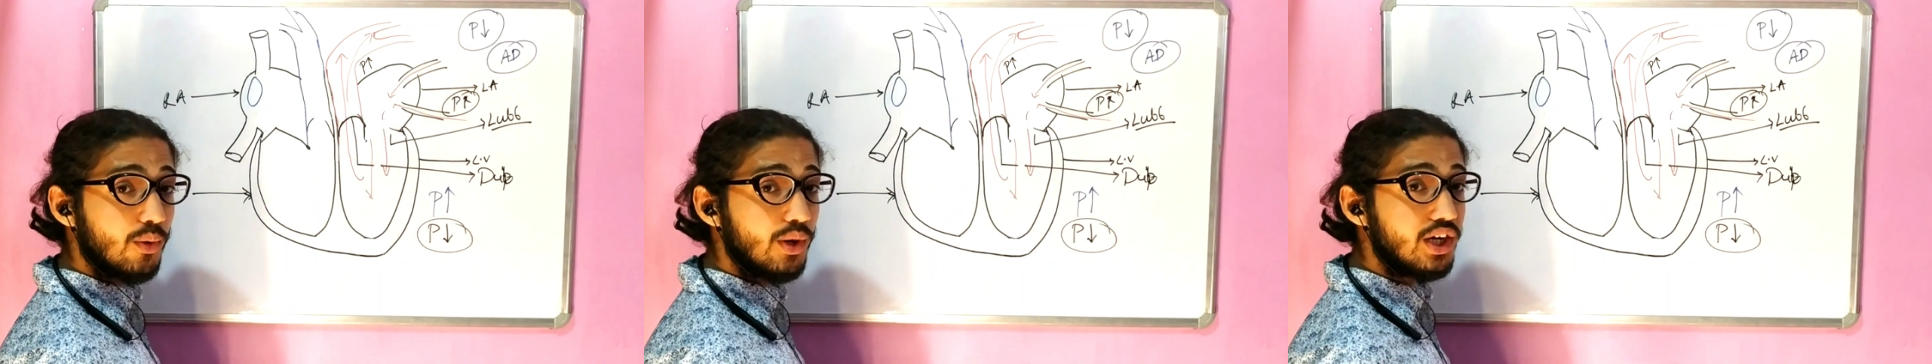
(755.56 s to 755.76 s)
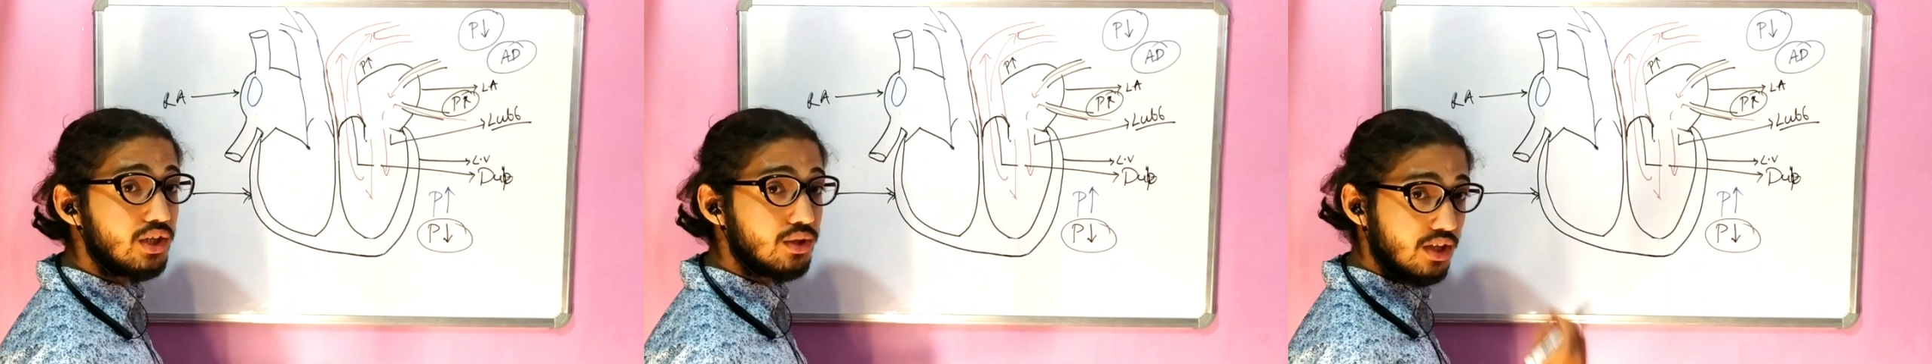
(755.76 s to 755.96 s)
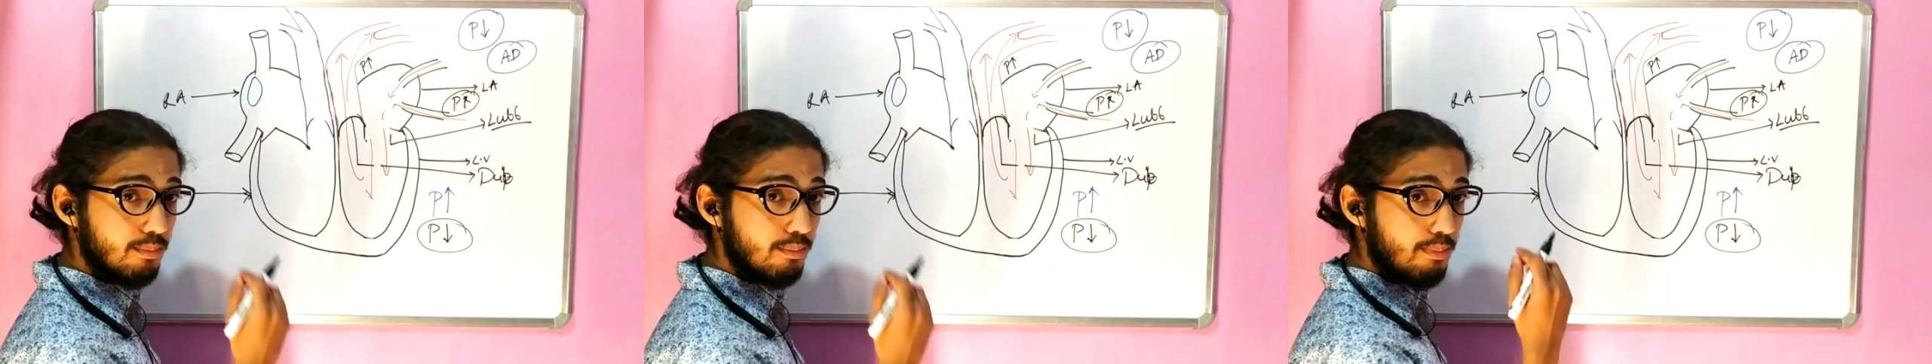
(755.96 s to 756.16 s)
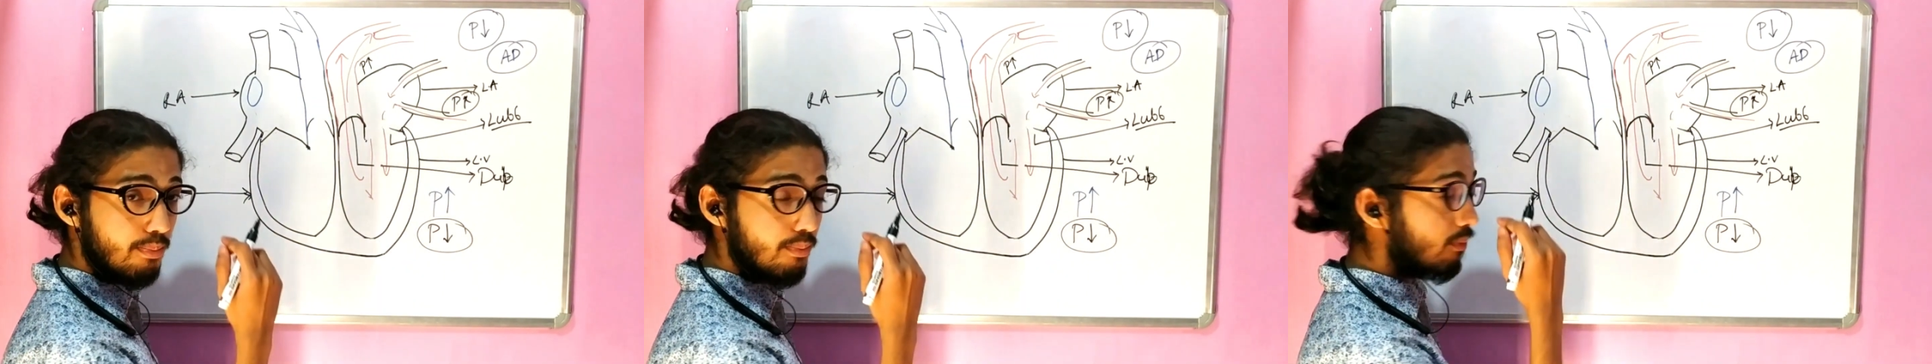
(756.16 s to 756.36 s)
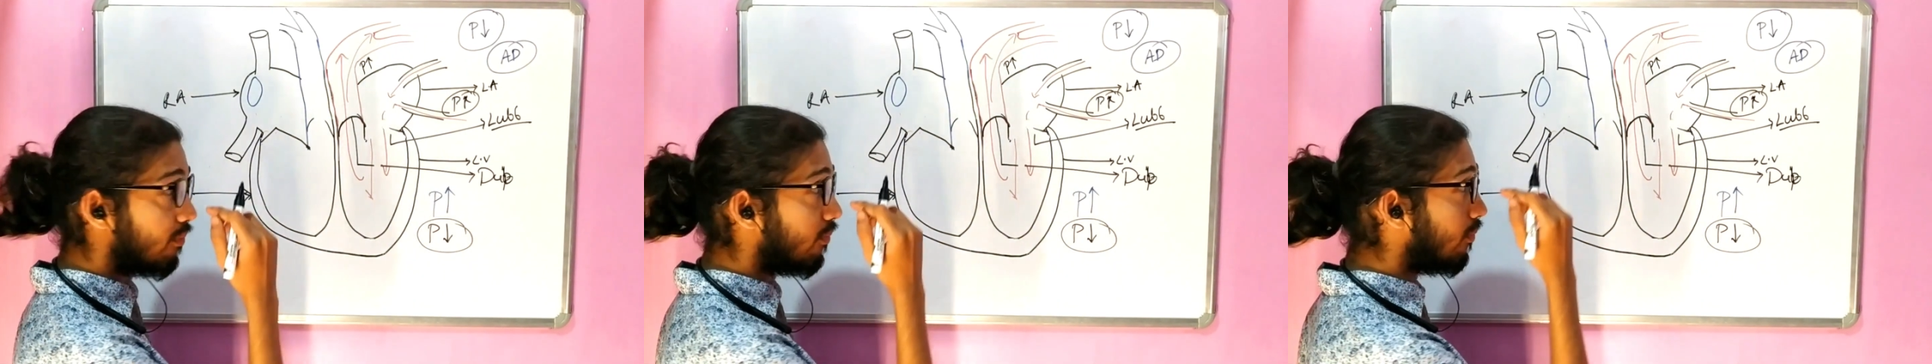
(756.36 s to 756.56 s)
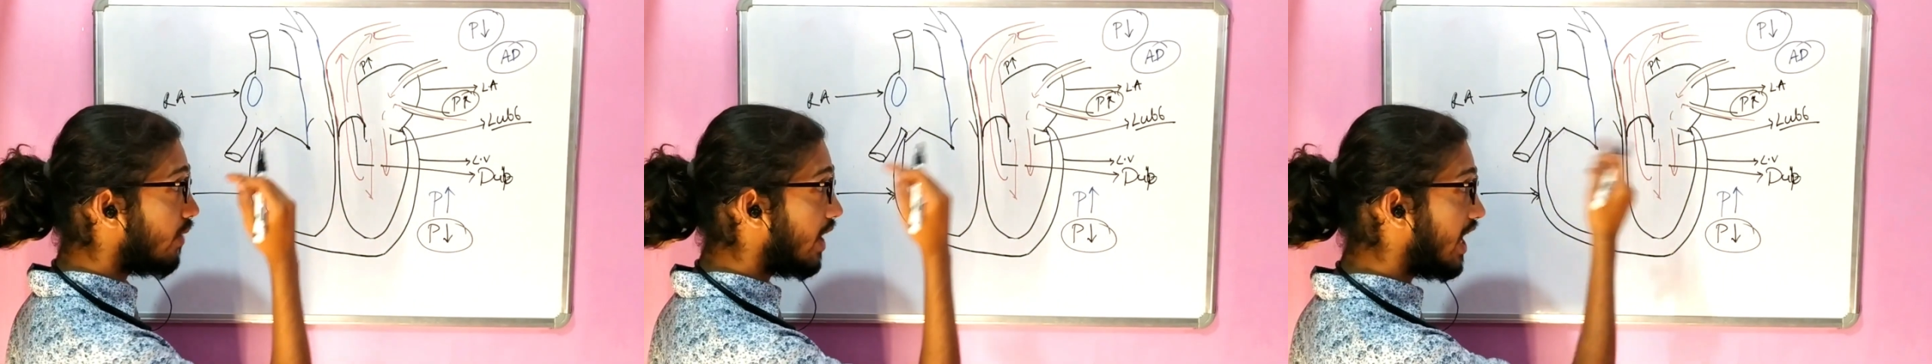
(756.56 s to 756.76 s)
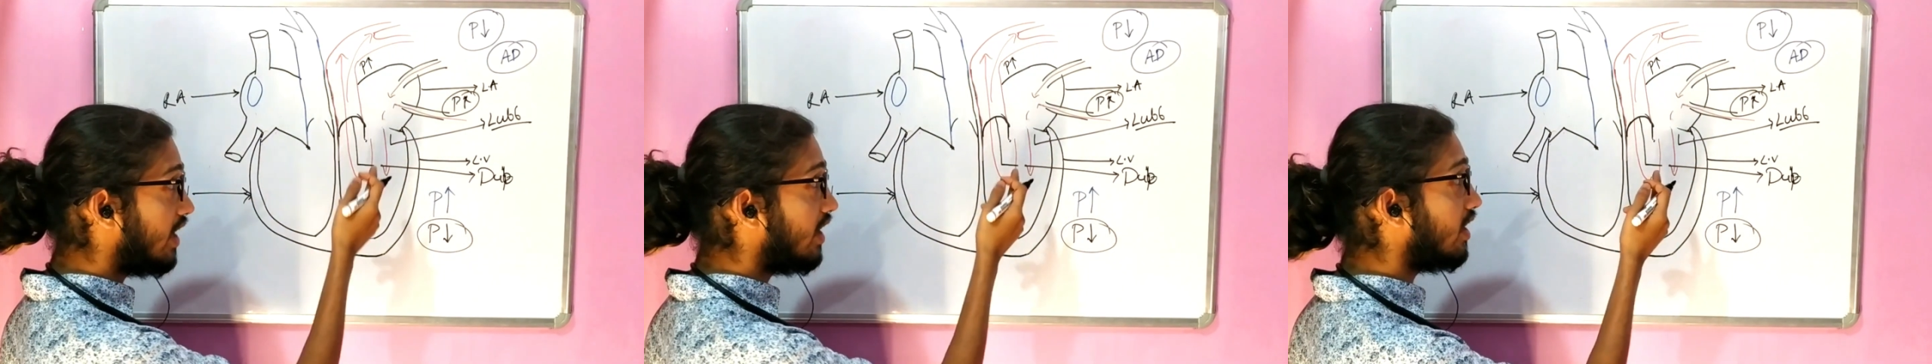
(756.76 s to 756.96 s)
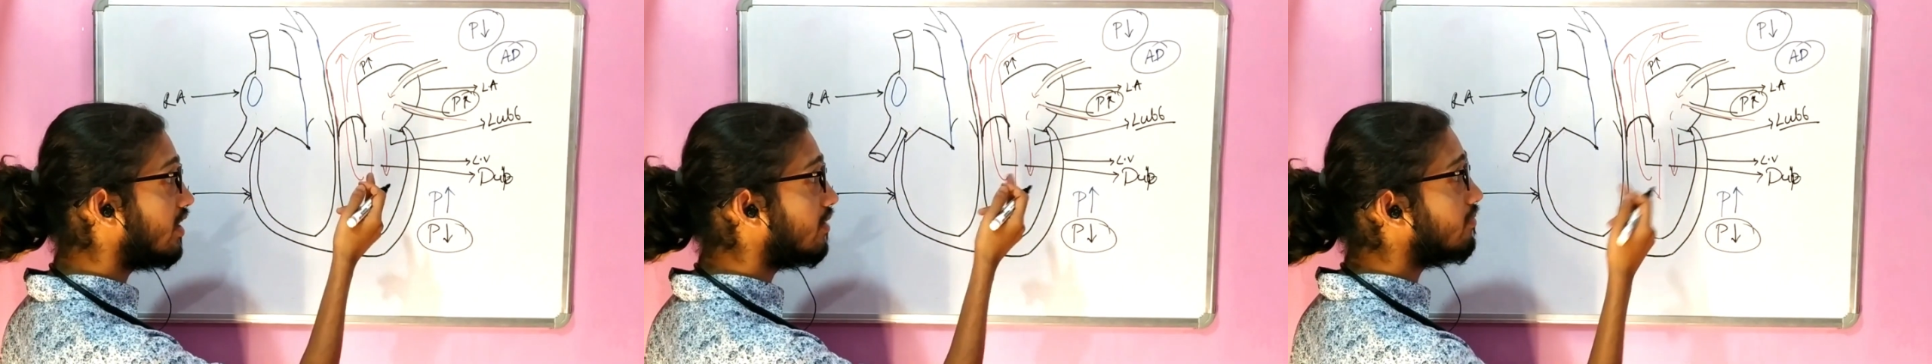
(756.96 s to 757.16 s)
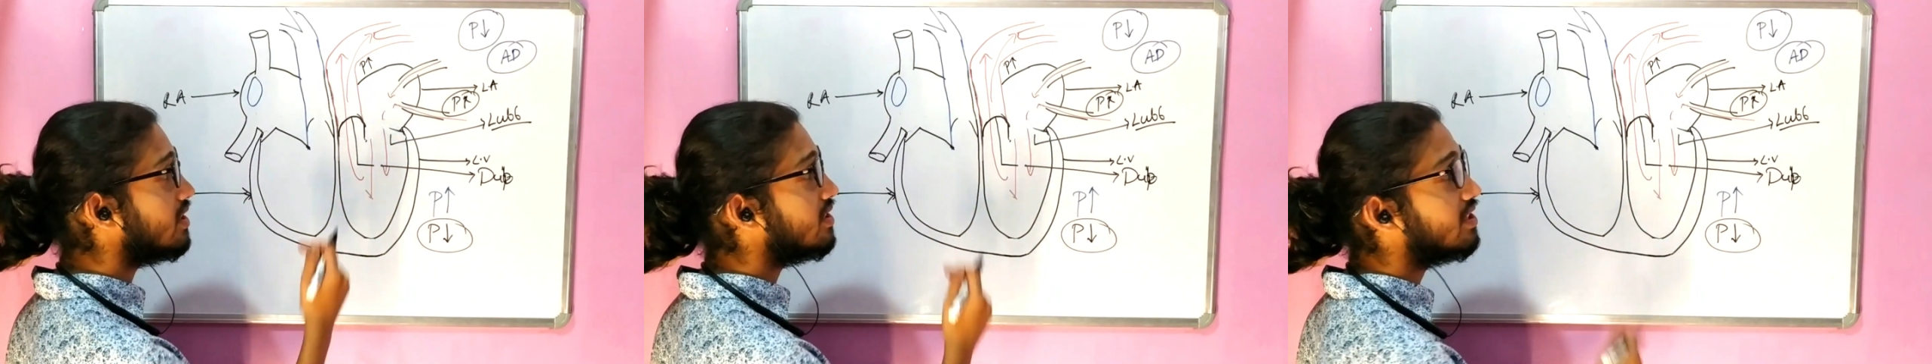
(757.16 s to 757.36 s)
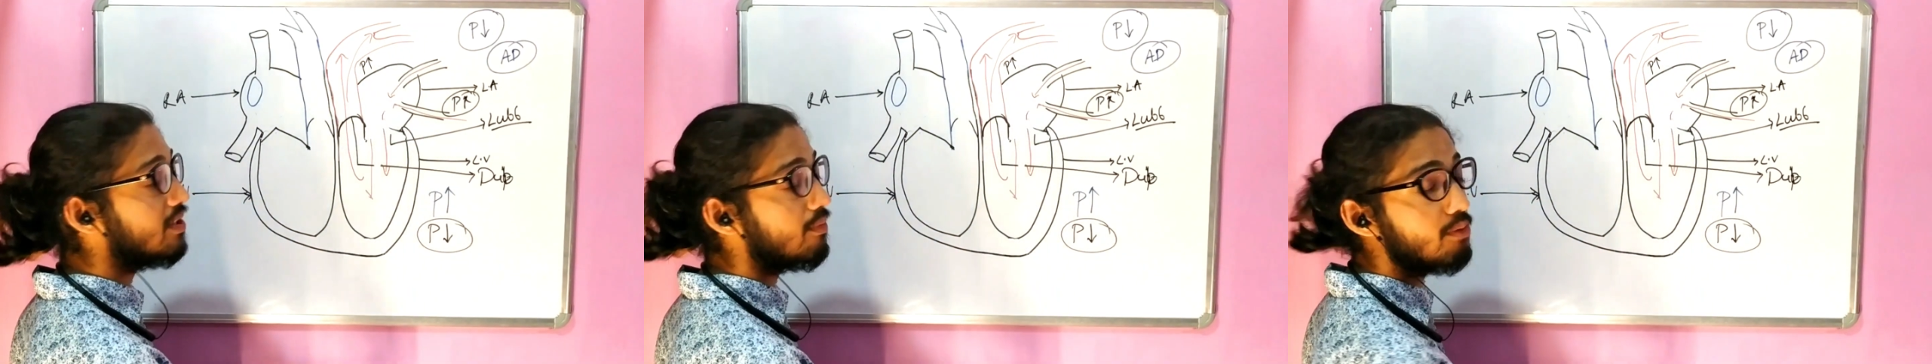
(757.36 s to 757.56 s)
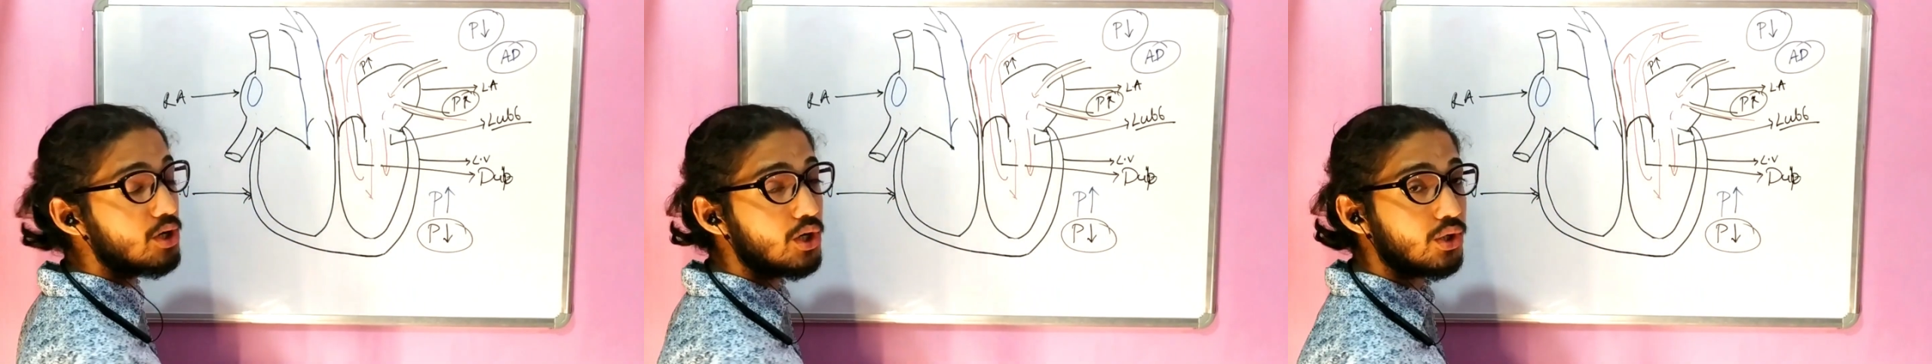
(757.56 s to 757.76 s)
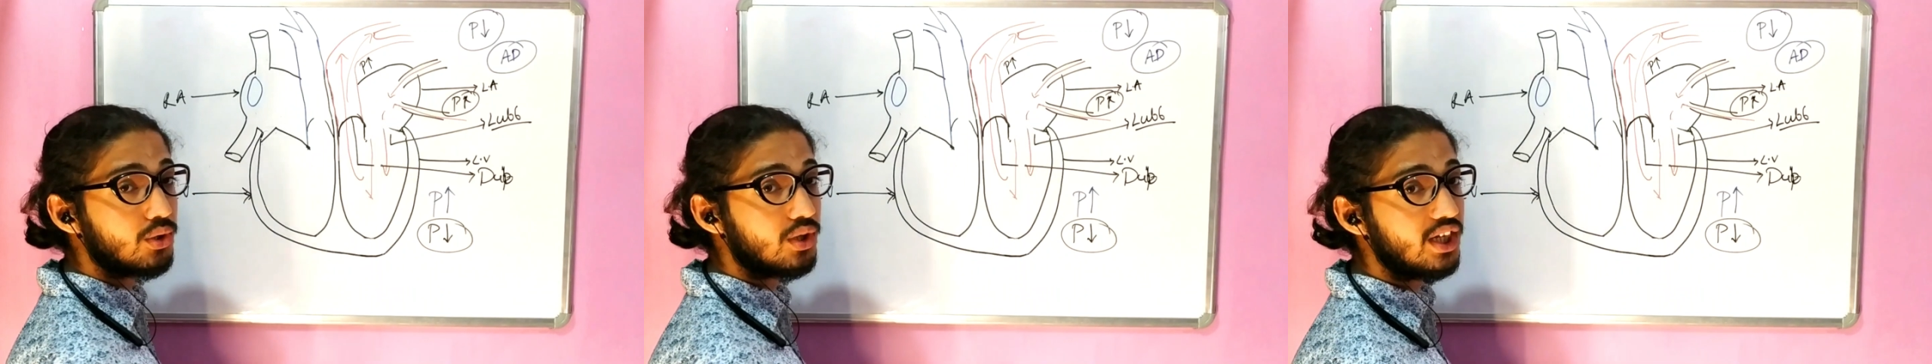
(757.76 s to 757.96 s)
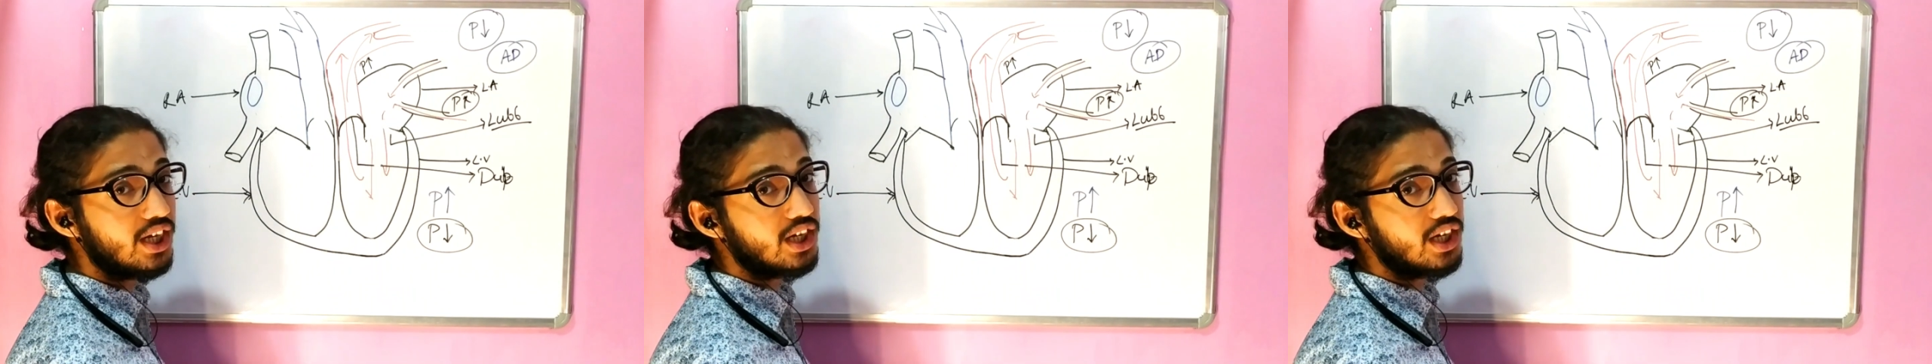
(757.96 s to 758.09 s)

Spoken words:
into the atrium is similar to the